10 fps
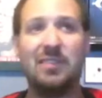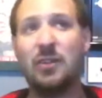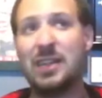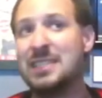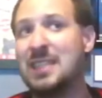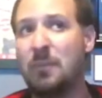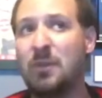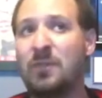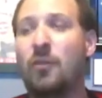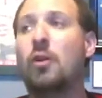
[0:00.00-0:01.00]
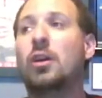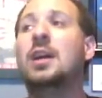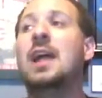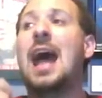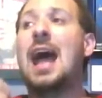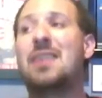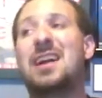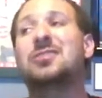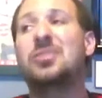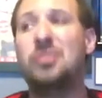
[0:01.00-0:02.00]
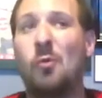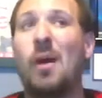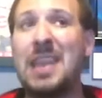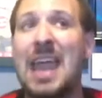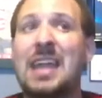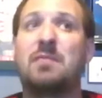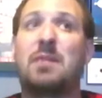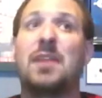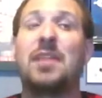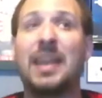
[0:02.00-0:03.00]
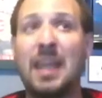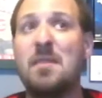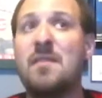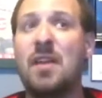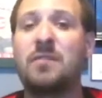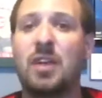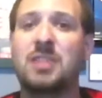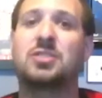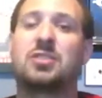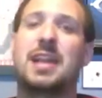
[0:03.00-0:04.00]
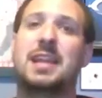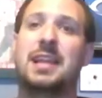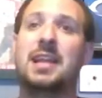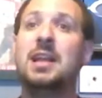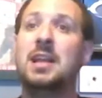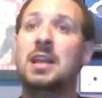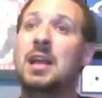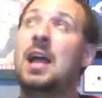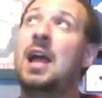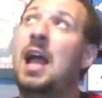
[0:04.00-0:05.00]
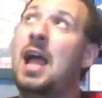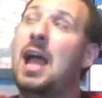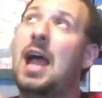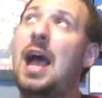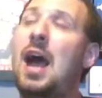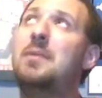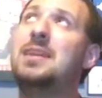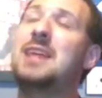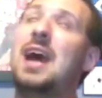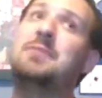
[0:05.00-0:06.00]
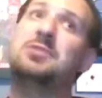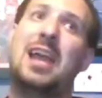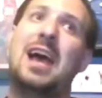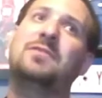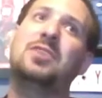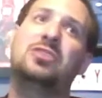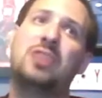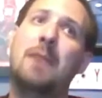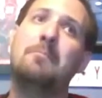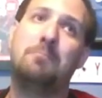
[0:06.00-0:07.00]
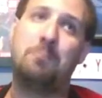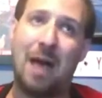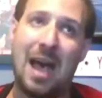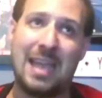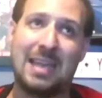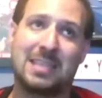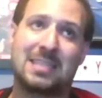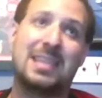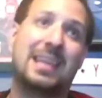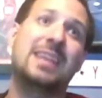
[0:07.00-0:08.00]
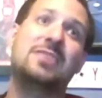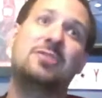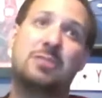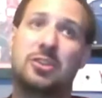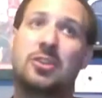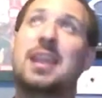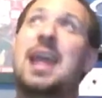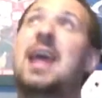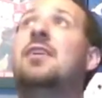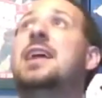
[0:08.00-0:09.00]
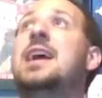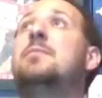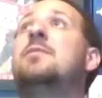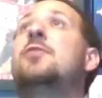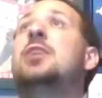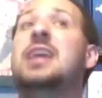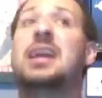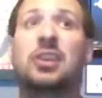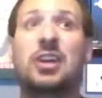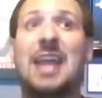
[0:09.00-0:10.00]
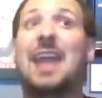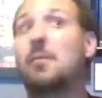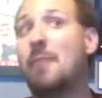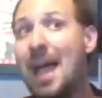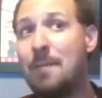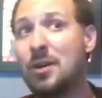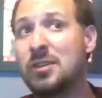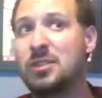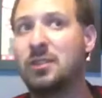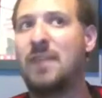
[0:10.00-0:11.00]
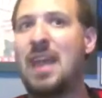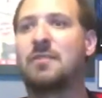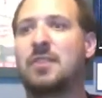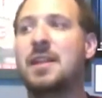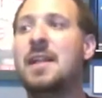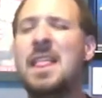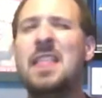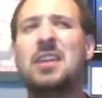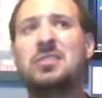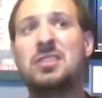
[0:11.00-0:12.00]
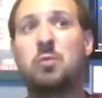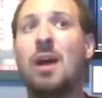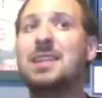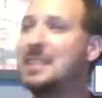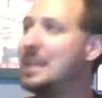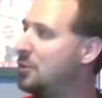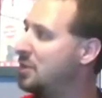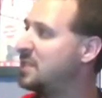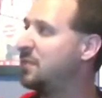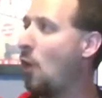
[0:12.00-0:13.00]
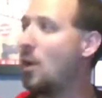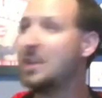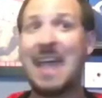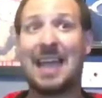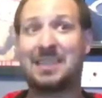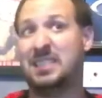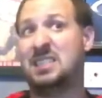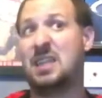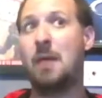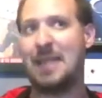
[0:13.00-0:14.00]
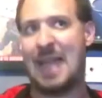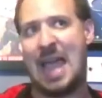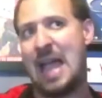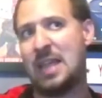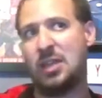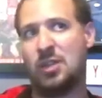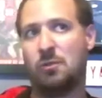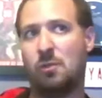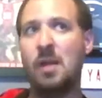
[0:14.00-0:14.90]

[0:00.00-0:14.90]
though it is number 4, I would also do one negative on that. It can be very frustrating. How many times do you have to jump bikes to get to a certain area before you get good at it? My personal favorite, there's this one scene where this vortex is coming at you,